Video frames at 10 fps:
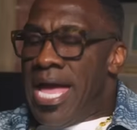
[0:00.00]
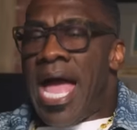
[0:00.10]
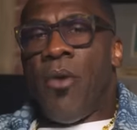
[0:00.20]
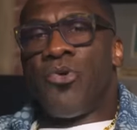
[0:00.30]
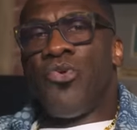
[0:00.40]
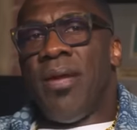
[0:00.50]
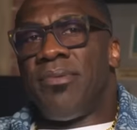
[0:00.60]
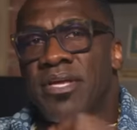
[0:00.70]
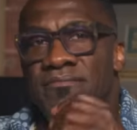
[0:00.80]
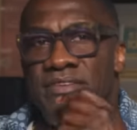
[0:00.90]
how were you
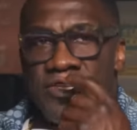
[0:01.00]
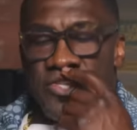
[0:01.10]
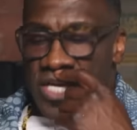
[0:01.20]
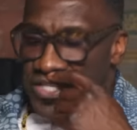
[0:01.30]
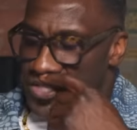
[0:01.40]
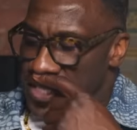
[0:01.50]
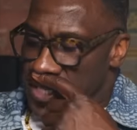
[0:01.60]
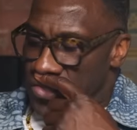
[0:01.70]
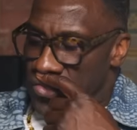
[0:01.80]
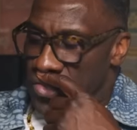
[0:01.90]
able to convince
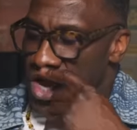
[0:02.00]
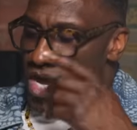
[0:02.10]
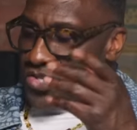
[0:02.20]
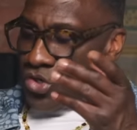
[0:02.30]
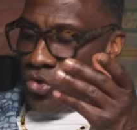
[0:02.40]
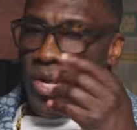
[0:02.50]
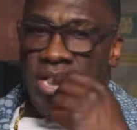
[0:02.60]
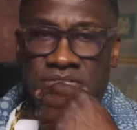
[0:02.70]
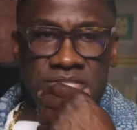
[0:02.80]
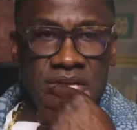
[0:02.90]
jay-z uh, to
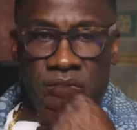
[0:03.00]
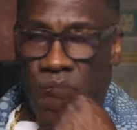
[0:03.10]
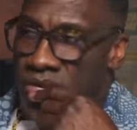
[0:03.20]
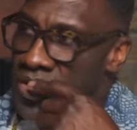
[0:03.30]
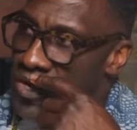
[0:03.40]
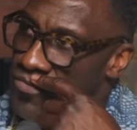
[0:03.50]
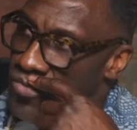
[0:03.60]
create a sneaker with uh